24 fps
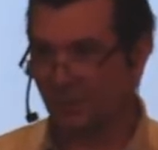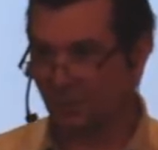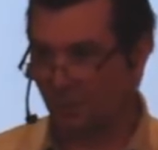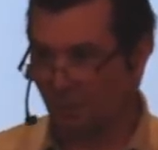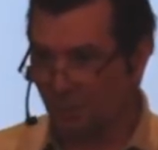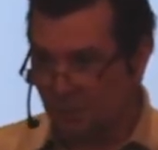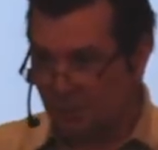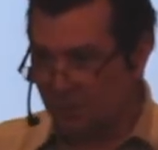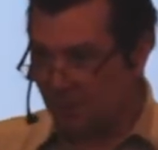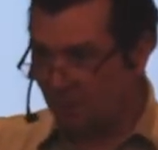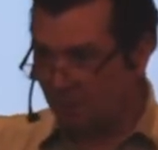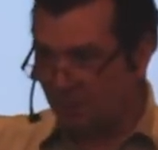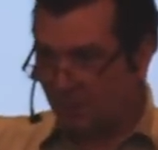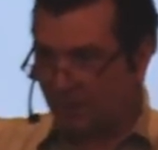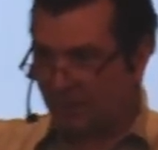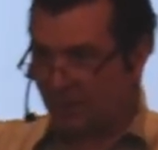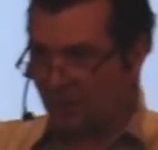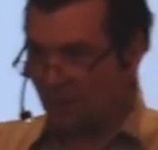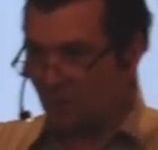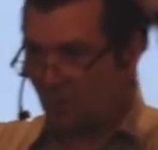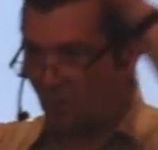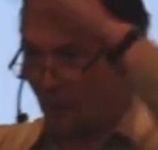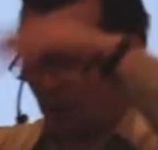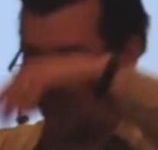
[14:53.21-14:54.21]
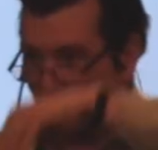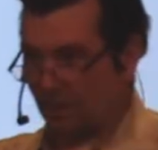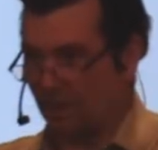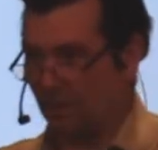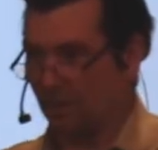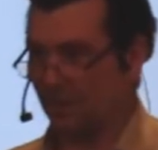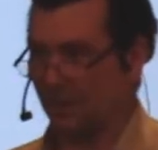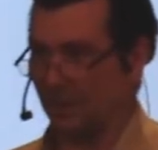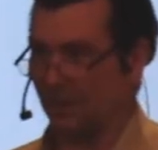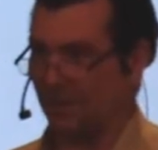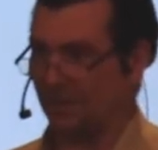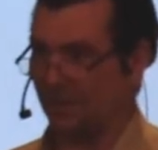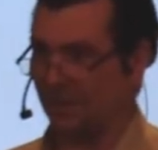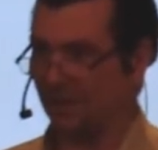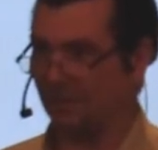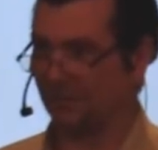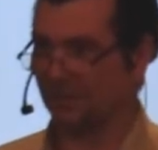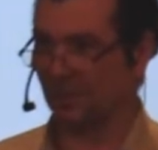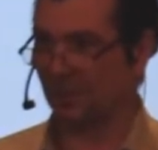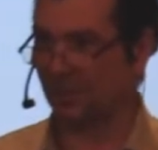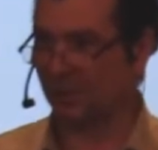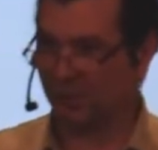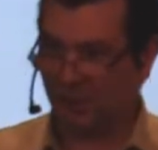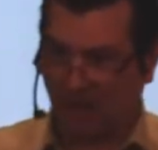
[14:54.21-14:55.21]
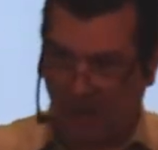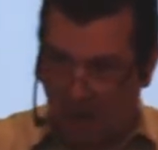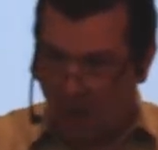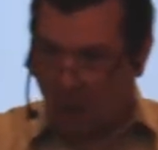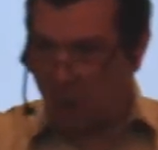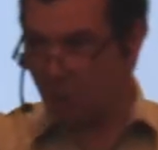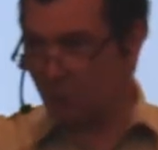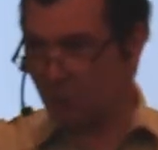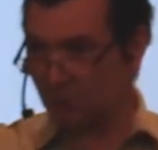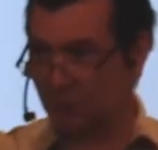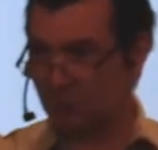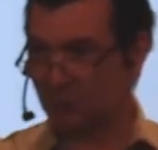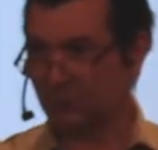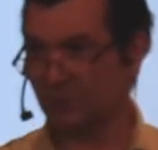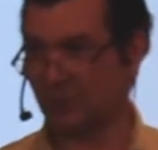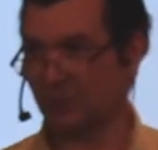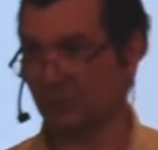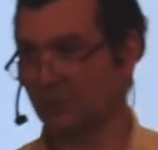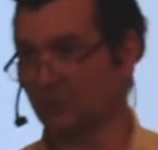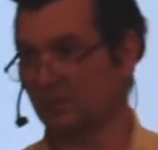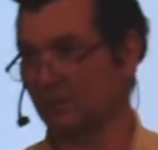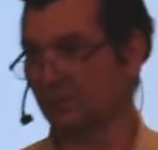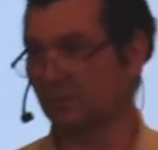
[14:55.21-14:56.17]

throw something at the water. He didn't have to shout.